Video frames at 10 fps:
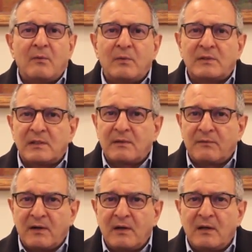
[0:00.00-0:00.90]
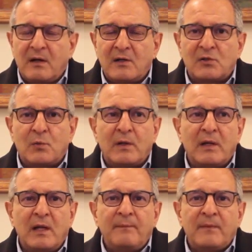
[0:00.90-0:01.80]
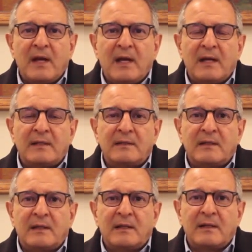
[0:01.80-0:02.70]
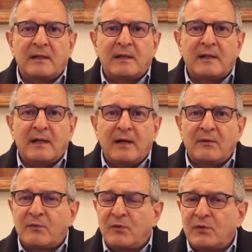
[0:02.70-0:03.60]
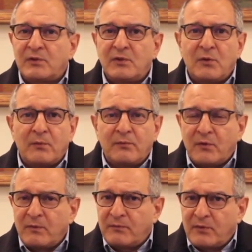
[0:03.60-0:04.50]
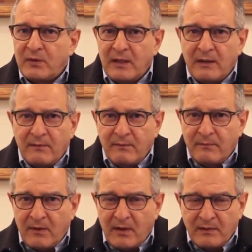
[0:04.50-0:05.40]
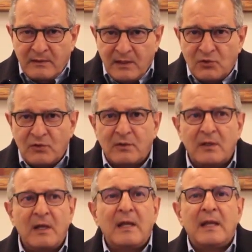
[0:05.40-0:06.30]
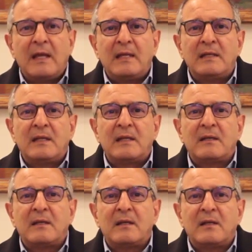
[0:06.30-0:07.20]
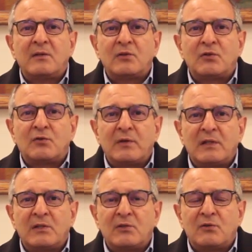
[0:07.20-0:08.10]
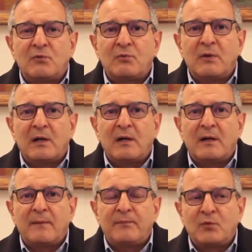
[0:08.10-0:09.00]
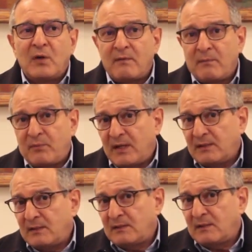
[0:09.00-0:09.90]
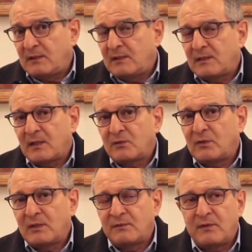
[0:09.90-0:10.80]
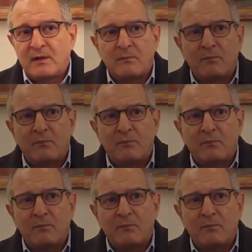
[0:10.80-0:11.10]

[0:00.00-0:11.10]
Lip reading: which is a very large one. And of course, for additional Indian industries to have a presence in this sector is very